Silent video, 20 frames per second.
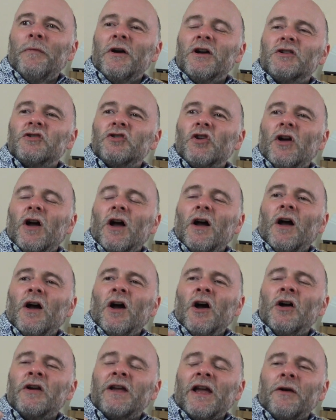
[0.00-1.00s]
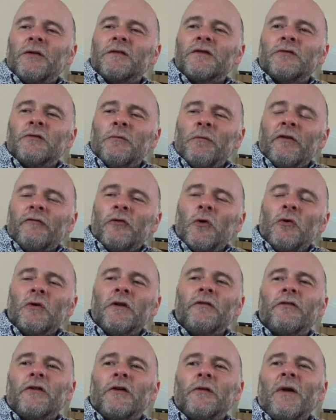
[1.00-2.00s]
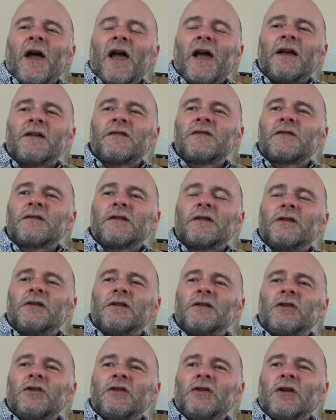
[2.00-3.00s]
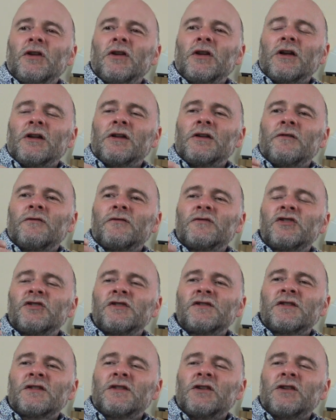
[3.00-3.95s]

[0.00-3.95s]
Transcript: but her character above all of them she's